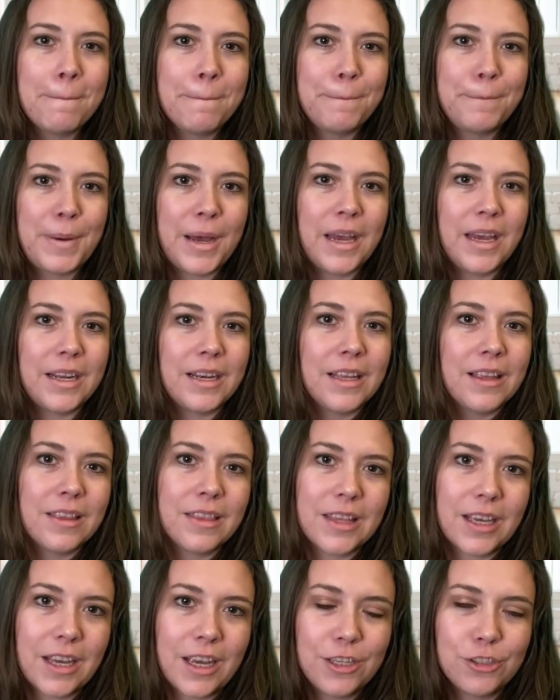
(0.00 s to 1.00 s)
But
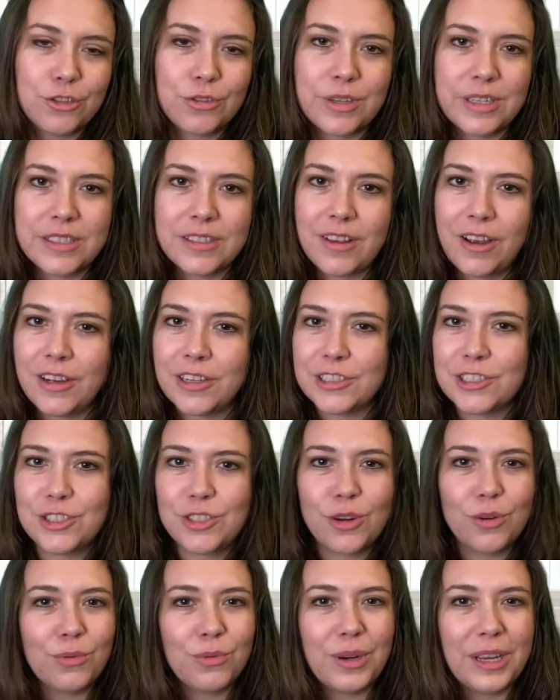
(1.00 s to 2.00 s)
the country songs
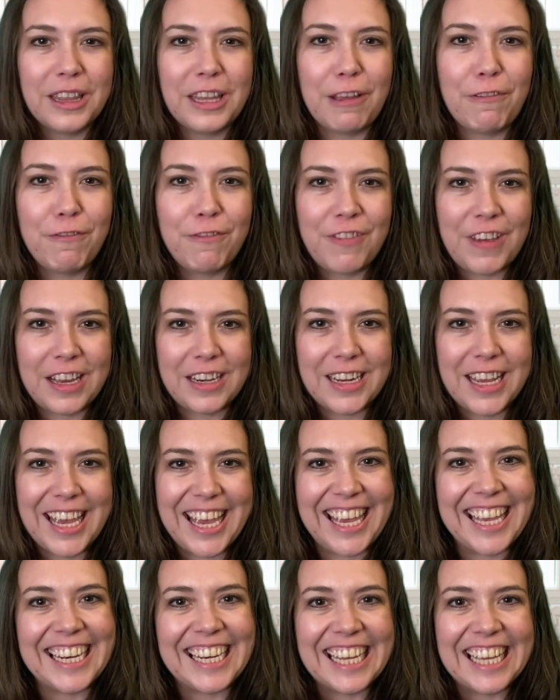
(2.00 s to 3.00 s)
don't really fit
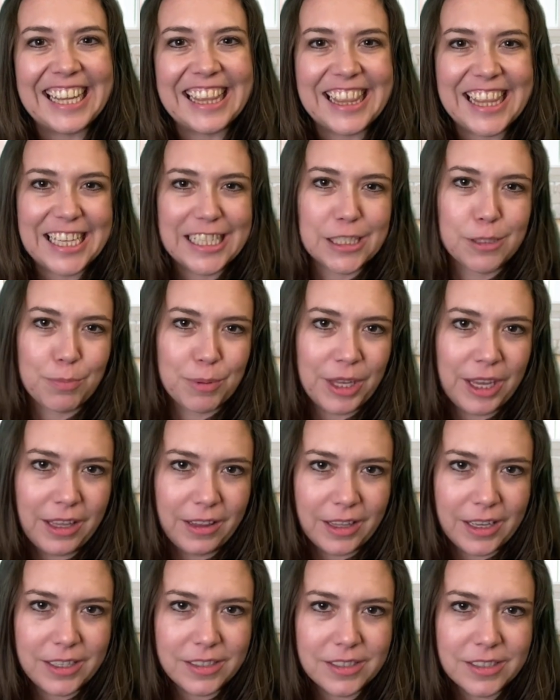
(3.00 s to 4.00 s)
in this
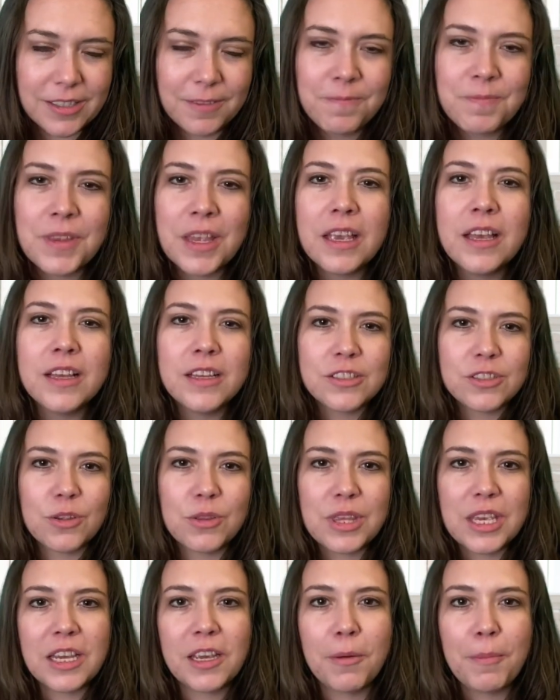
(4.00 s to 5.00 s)
playlist. So
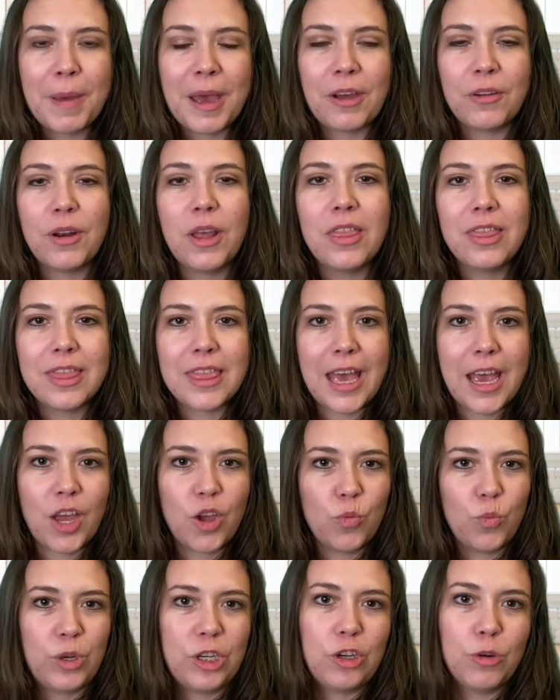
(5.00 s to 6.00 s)
think about
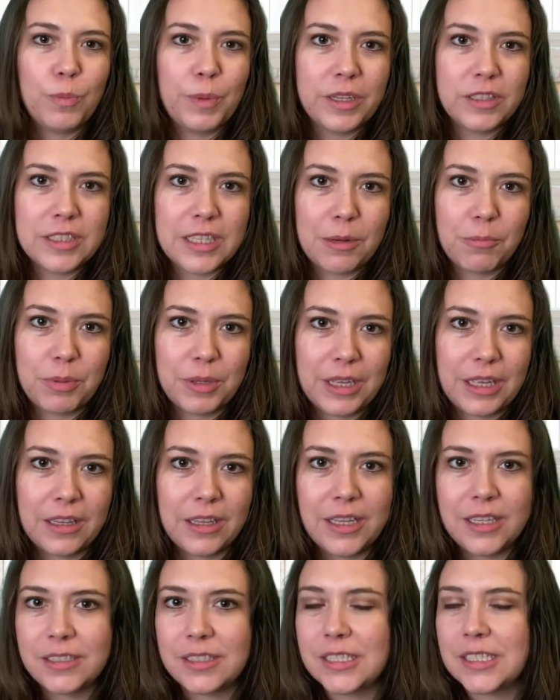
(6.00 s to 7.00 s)
that when you're building
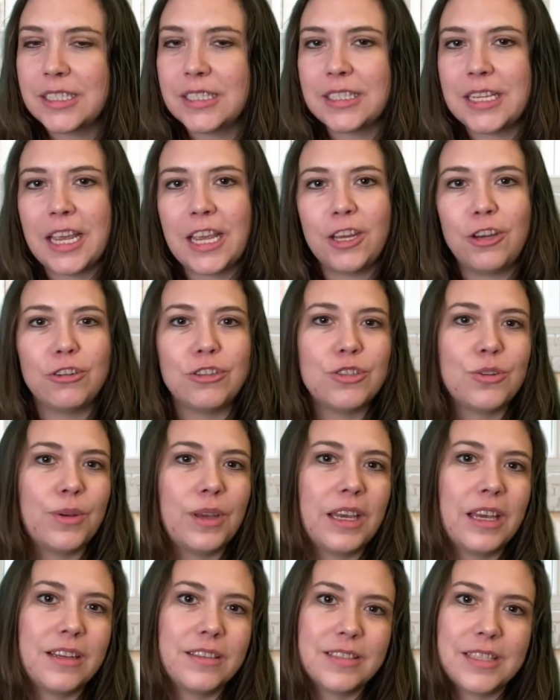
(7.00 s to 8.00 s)
playlists. Say you're
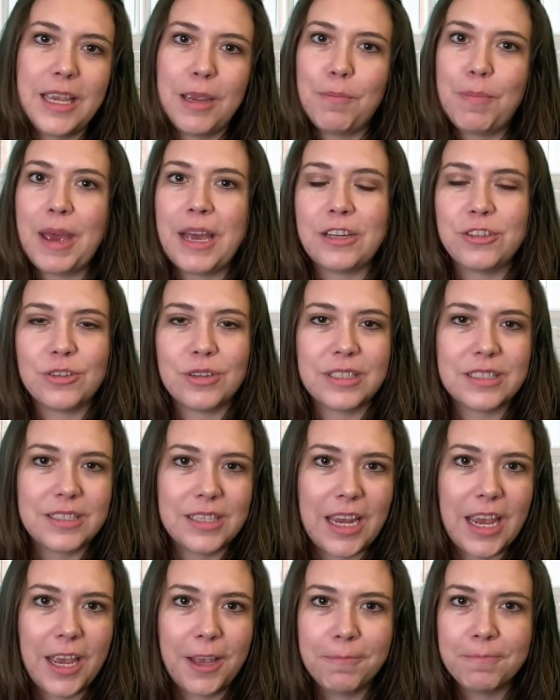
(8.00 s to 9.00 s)
doing a St. Patrick's
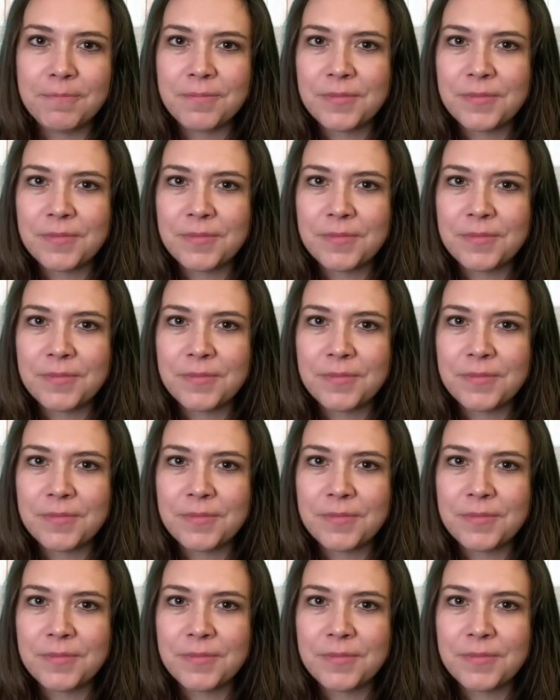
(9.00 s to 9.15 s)
Day